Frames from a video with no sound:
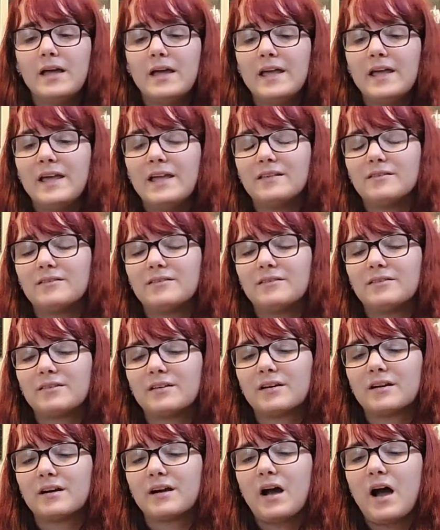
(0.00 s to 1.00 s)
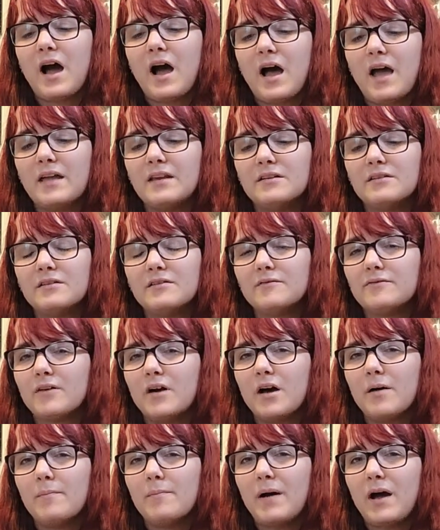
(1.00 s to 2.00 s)
It's kind of
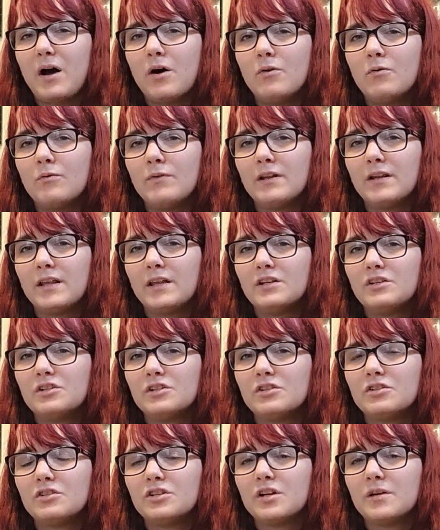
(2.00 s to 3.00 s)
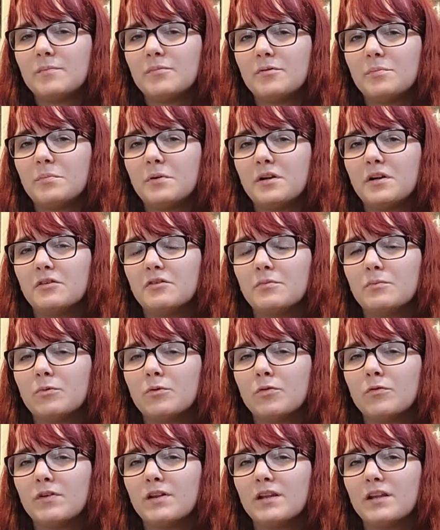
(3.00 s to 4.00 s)
about relationships, but it's
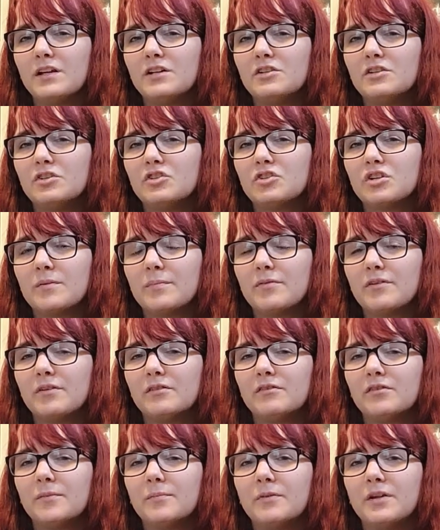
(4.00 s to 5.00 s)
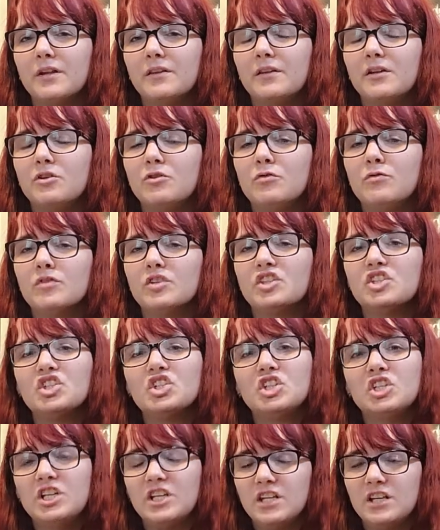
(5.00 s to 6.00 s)
more relationships as something that you've
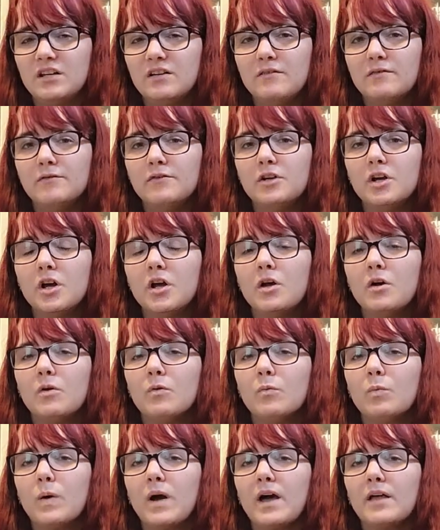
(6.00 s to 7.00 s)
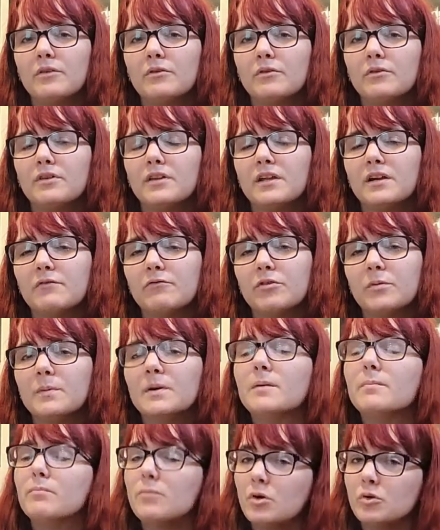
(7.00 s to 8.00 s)
achieved rather than from an
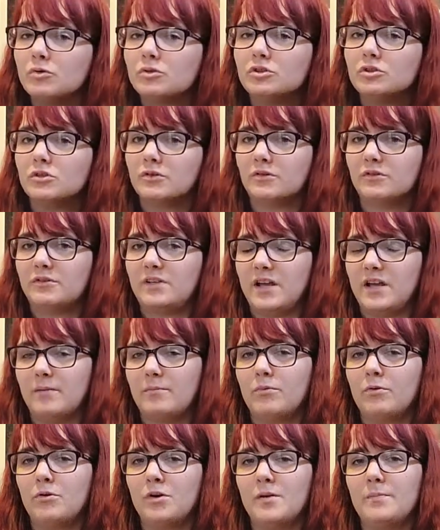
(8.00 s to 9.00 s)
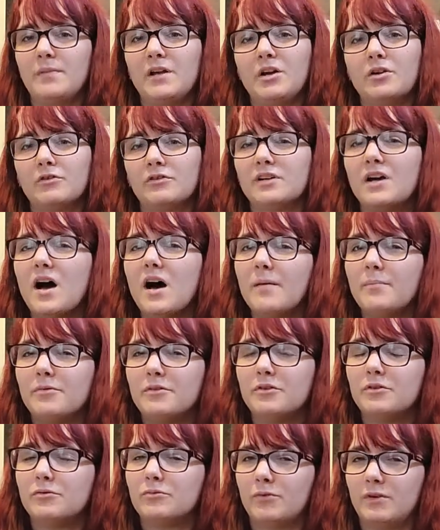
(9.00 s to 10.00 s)
emotional standpoint, because Cups
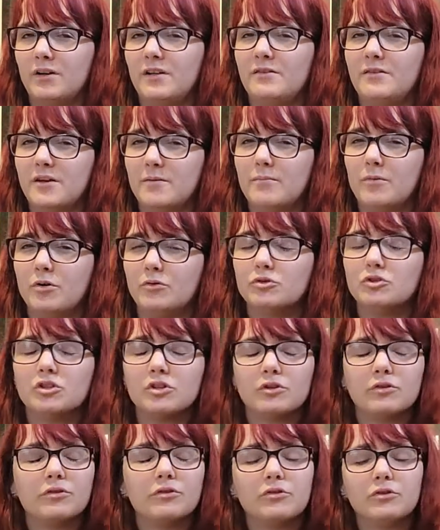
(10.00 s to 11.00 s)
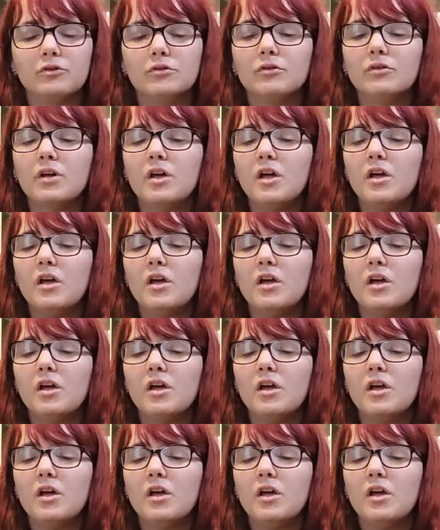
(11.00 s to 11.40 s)
is really the emotional suit.